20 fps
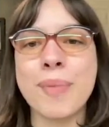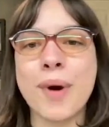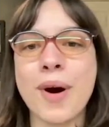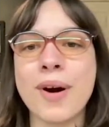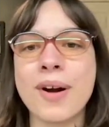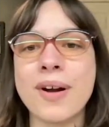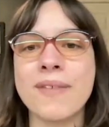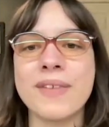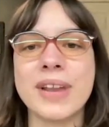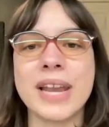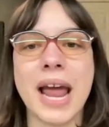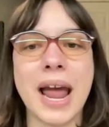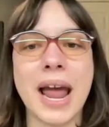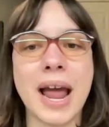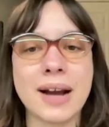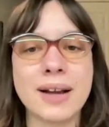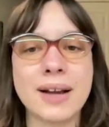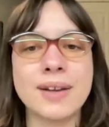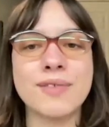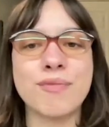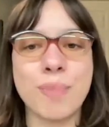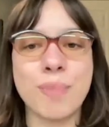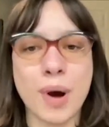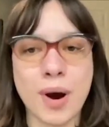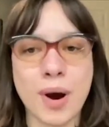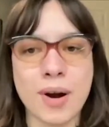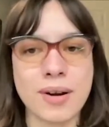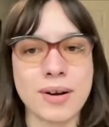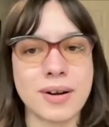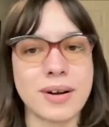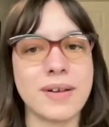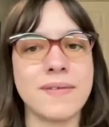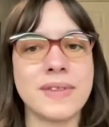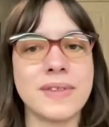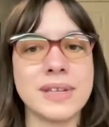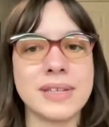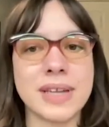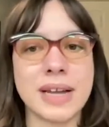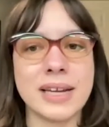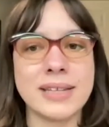part of an active part of
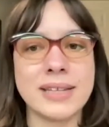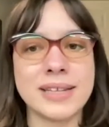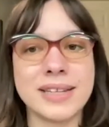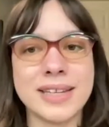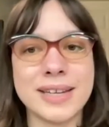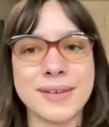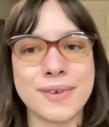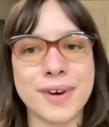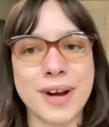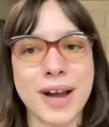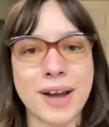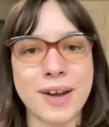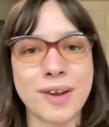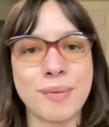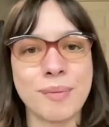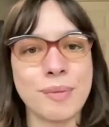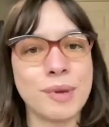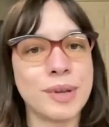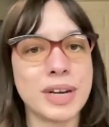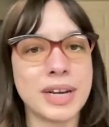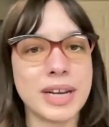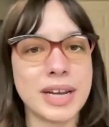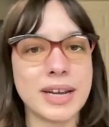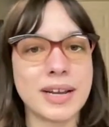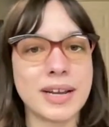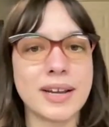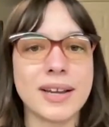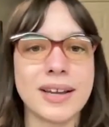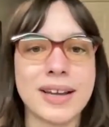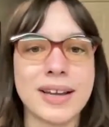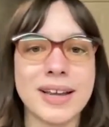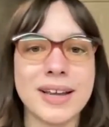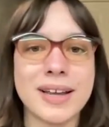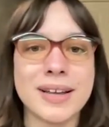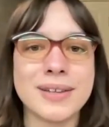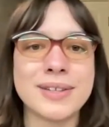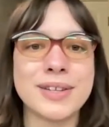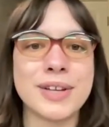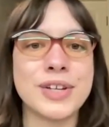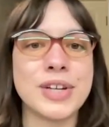this ICT4Ag community.
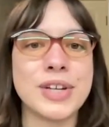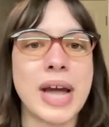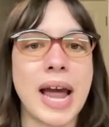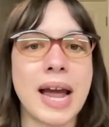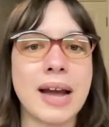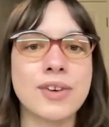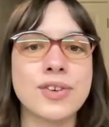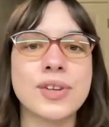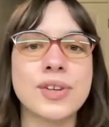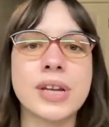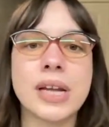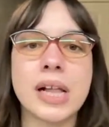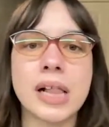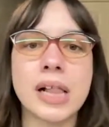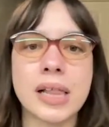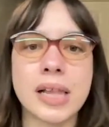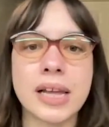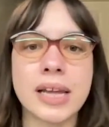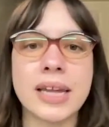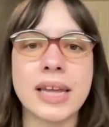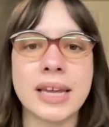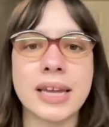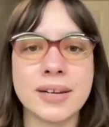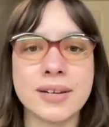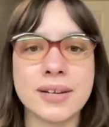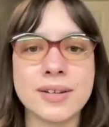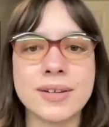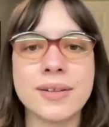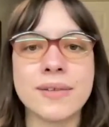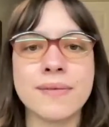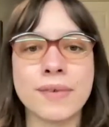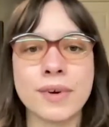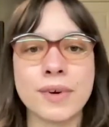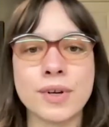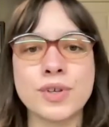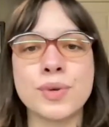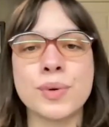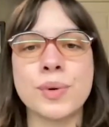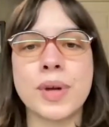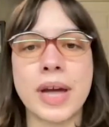So to actually click into the
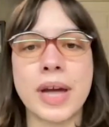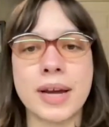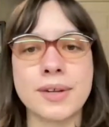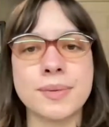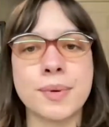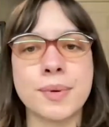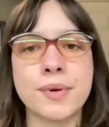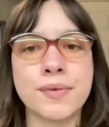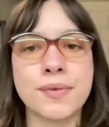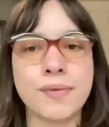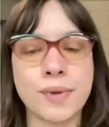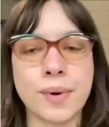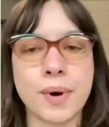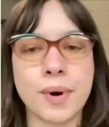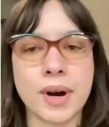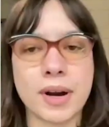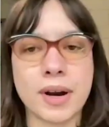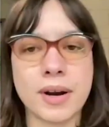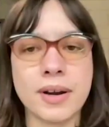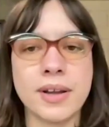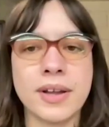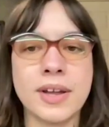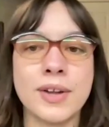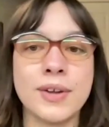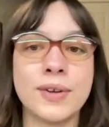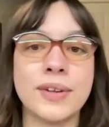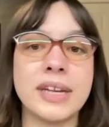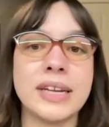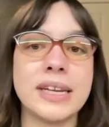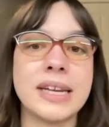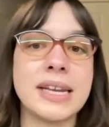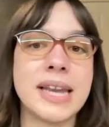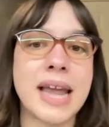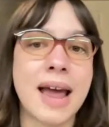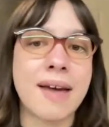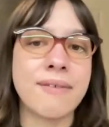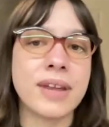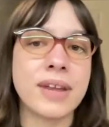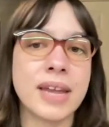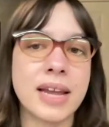virtual expo floor, you'll need to
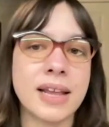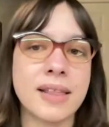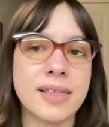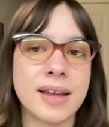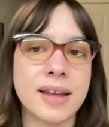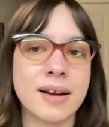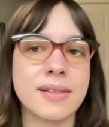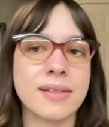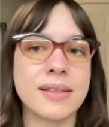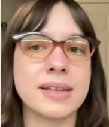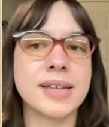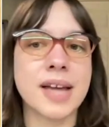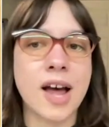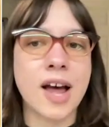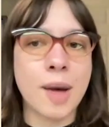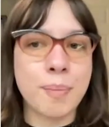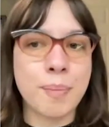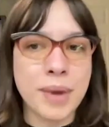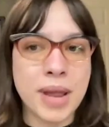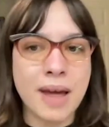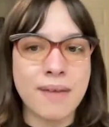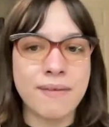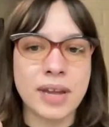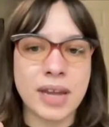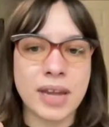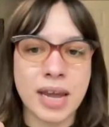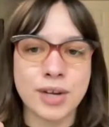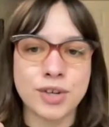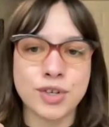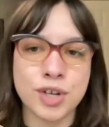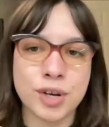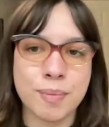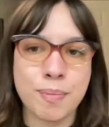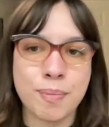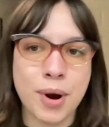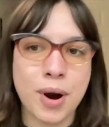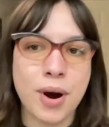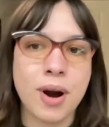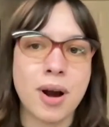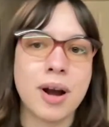navigate there at the top navigation
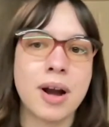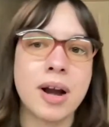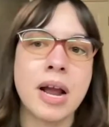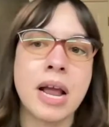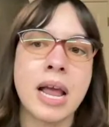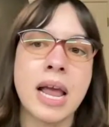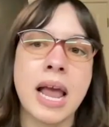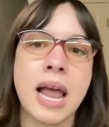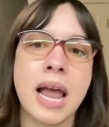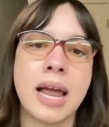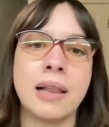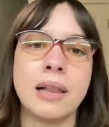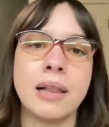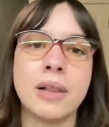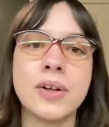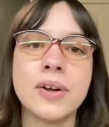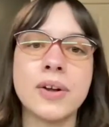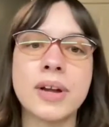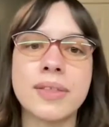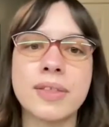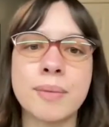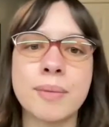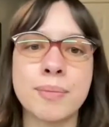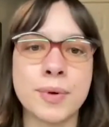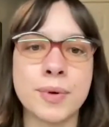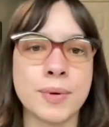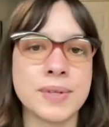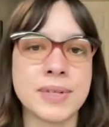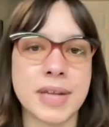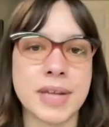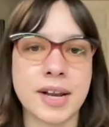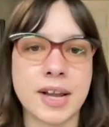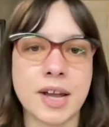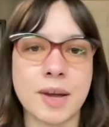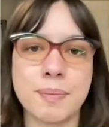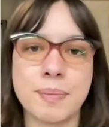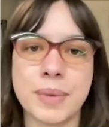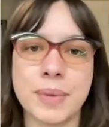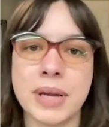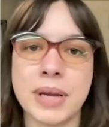bar and look at the booth setup.